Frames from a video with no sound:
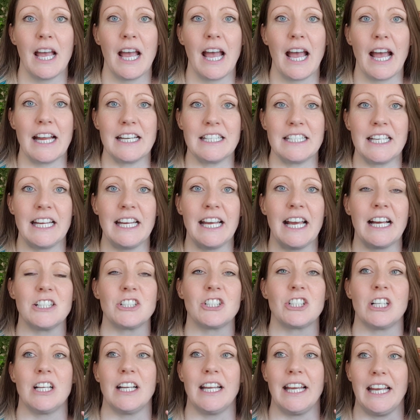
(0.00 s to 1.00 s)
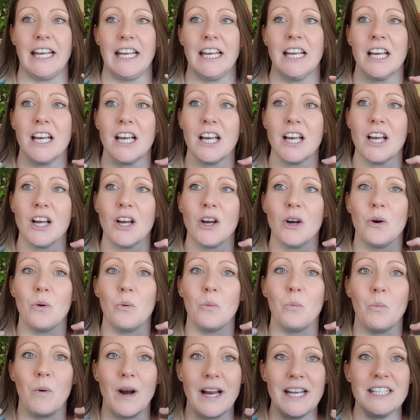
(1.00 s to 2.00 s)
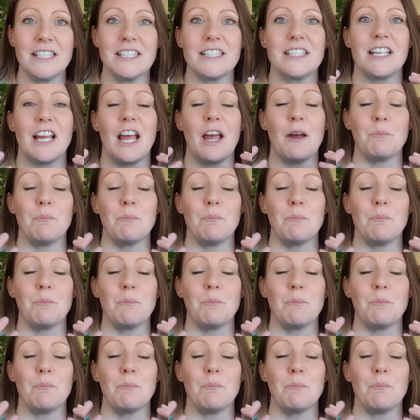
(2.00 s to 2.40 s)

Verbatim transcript: and he actually went